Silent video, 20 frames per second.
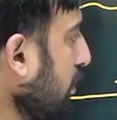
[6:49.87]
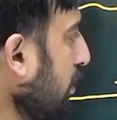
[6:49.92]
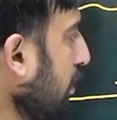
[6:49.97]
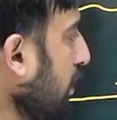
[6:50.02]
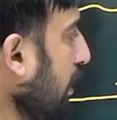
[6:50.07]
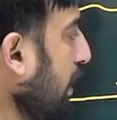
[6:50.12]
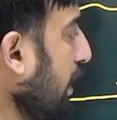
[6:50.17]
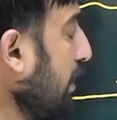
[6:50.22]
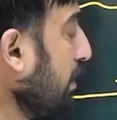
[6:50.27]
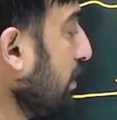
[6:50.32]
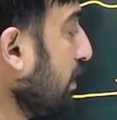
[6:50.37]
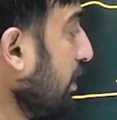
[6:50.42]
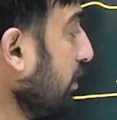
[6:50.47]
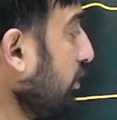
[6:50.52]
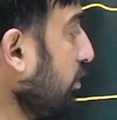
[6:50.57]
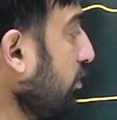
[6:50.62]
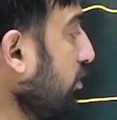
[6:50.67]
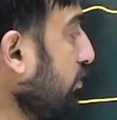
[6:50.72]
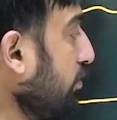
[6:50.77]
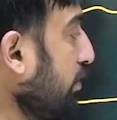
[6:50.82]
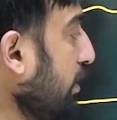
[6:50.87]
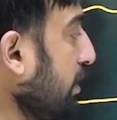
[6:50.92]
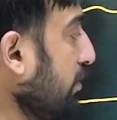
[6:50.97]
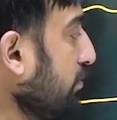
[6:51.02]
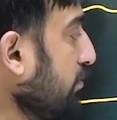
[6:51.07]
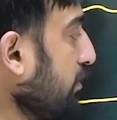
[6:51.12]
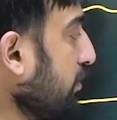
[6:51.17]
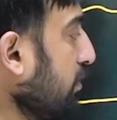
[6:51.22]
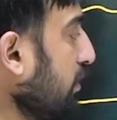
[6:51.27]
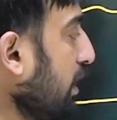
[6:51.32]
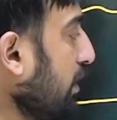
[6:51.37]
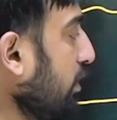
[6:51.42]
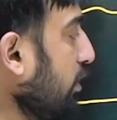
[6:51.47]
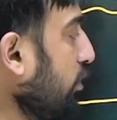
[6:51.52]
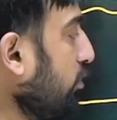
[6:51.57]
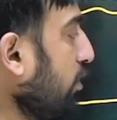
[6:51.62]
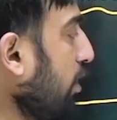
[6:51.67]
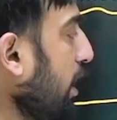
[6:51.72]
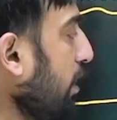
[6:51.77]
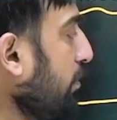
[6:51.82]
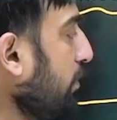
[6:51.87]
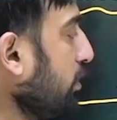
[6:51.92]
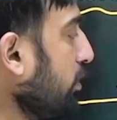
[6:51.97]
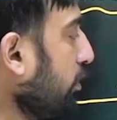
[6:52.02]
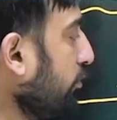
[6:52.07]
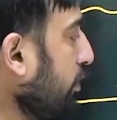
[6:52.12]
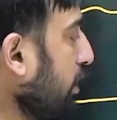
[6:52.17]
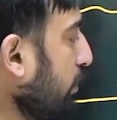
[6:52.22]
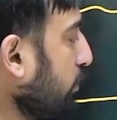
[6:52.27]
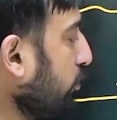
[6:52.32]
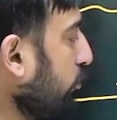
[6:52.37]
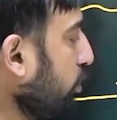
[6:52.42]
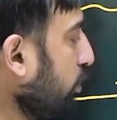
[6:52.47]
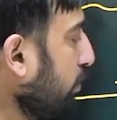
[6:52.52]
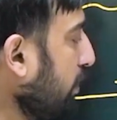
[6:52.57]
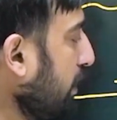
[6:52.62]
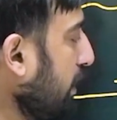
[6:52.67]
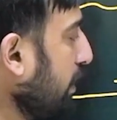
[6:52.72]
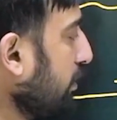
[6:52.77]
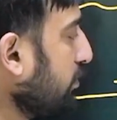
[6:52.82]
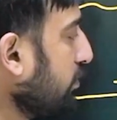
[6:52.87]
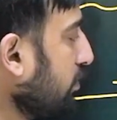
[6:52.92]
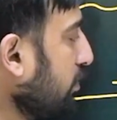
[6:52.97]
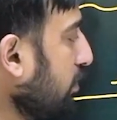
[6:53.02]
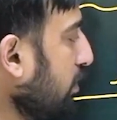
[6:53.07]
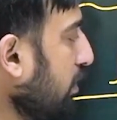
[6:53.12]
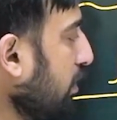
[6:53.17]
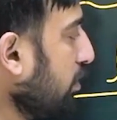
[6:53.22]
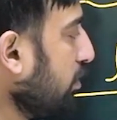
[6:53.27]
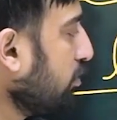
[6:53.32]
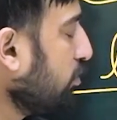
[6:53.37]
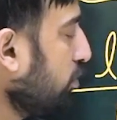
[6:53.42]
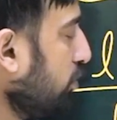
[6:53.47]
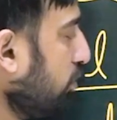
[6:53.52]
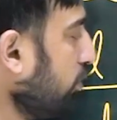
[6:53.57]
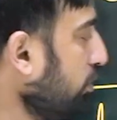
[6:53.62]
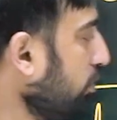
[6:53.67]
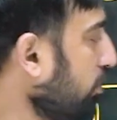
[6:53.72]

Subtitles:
in continuous beam, then the requirement of depth would be less. So